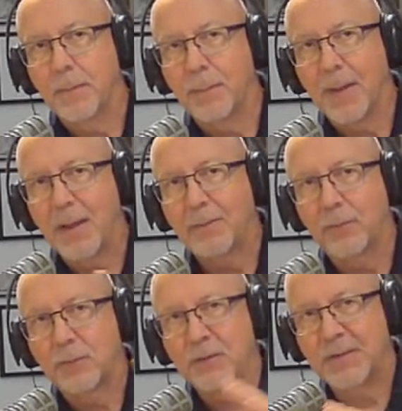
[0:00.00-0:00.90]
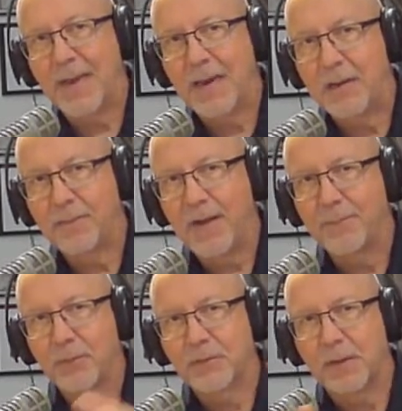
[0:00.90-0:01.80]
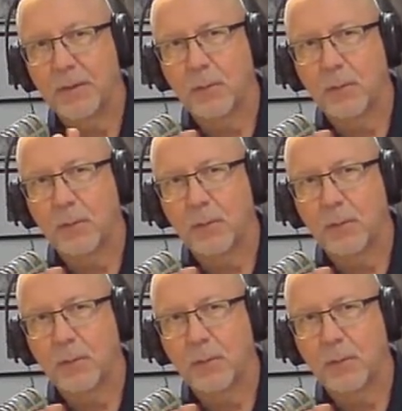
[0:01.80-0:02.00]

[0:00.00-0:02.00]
Black versus 85%.